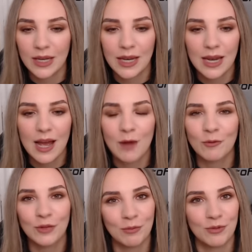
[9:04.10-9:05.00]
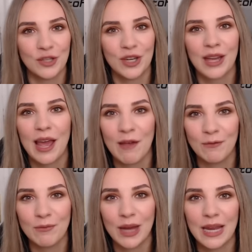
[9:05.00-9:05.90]
here. I really appreciate
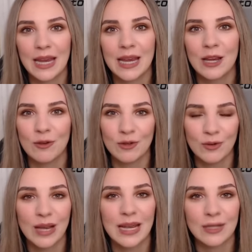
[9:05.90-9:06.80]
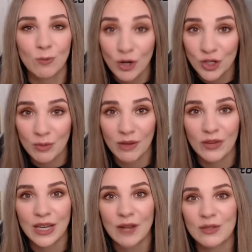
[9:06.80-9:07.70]
everybody who is watching my
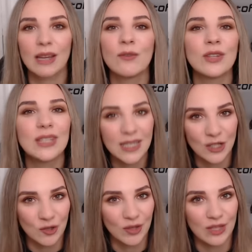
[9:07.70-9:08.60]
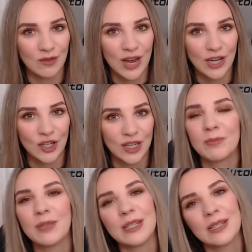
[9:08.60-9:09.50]
videos. If you did enjoy this
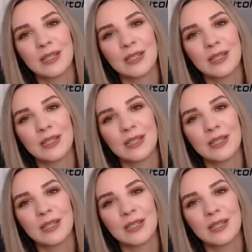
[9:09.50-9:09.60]
reaction, please